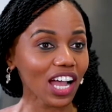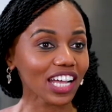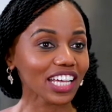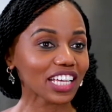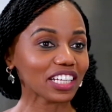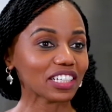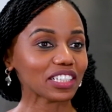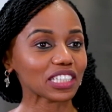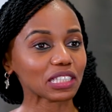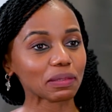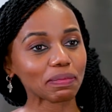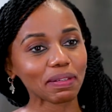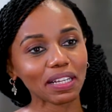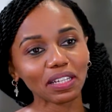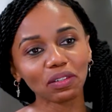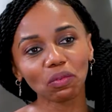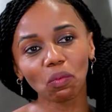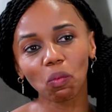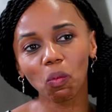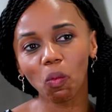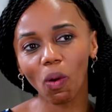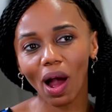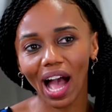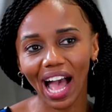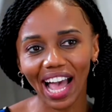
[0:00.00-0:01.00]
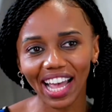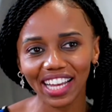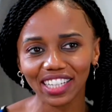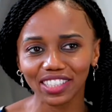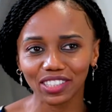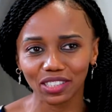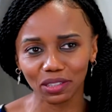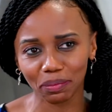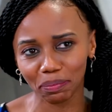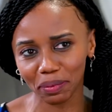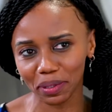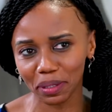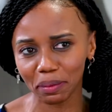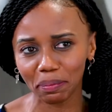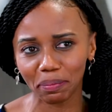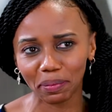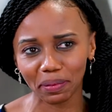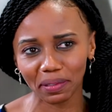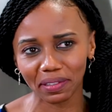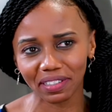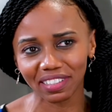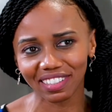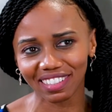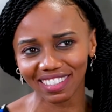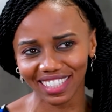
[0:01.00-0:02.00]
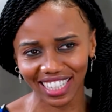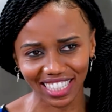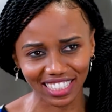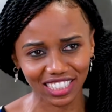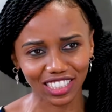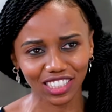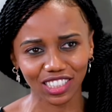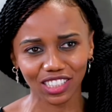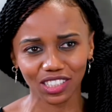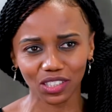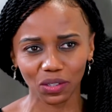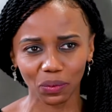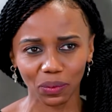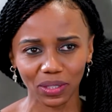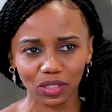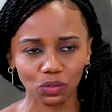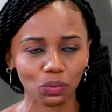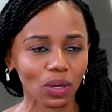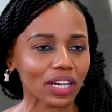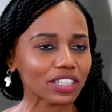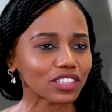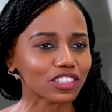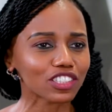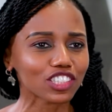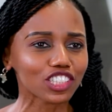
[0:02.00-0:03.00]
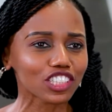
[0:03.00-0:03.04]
can you explain why do people get squints? Why do